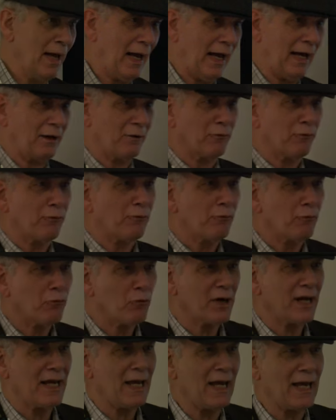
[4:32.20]
had a
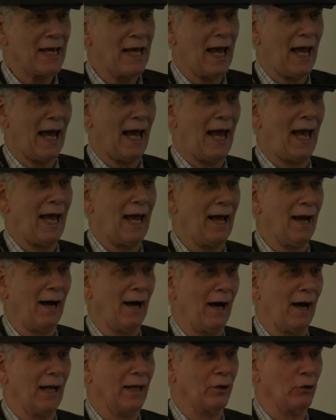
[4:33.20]
free
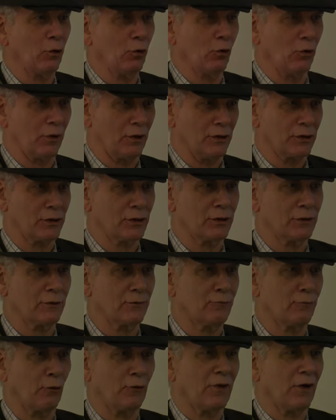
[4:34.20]
AI course
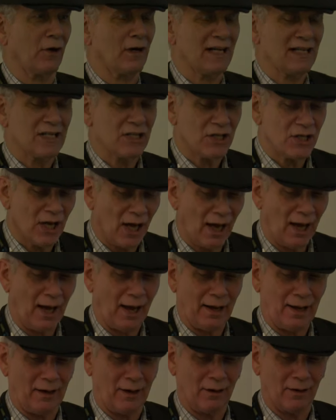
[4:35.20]
for their
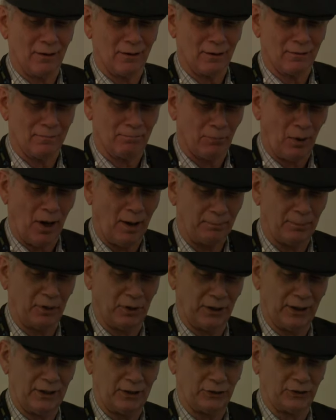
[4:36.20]
entire
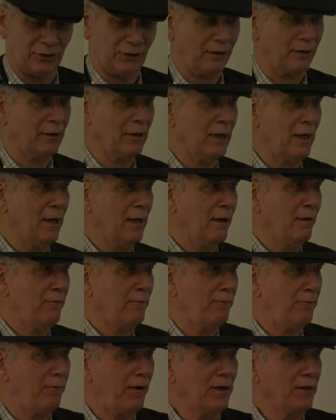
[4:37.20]
population.
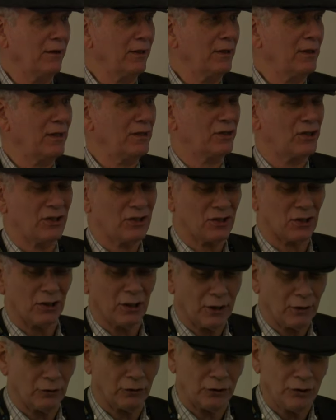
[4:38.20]
Finland is this
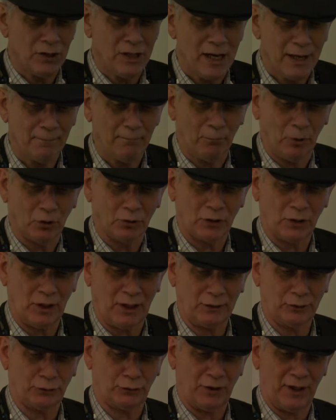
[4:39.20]
little nimble
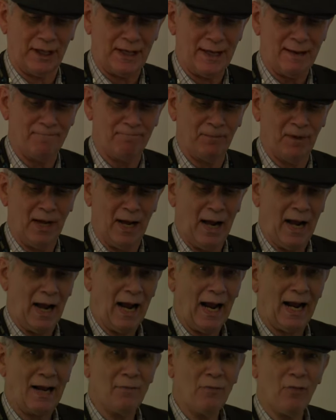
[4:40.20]
country,
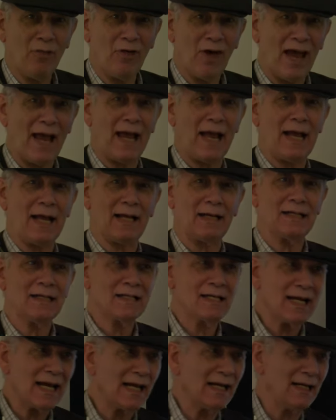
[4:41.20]
and they
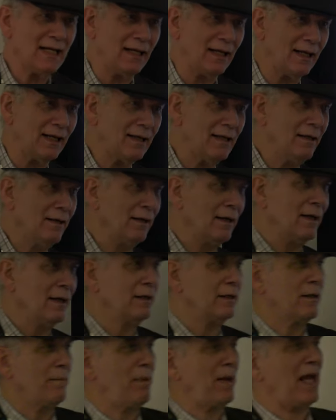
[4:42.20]
intended
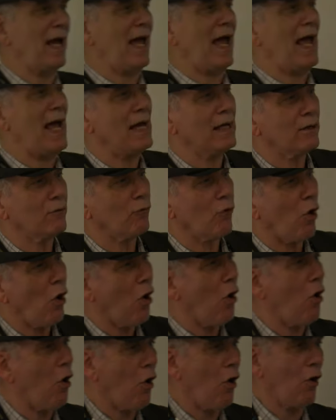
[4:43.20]
to be ahead of
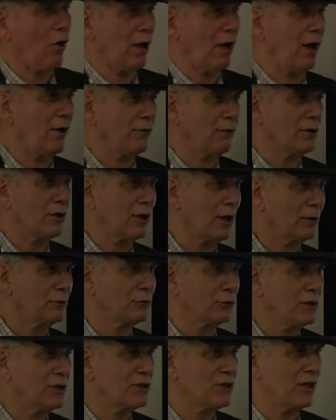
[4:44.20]
all other
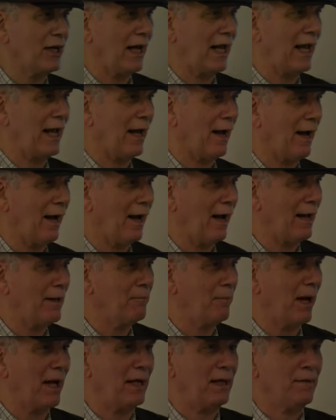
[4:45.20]
countries in AI
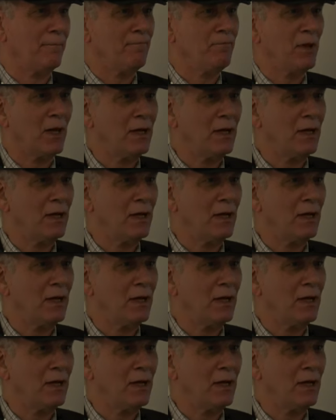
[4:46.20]
by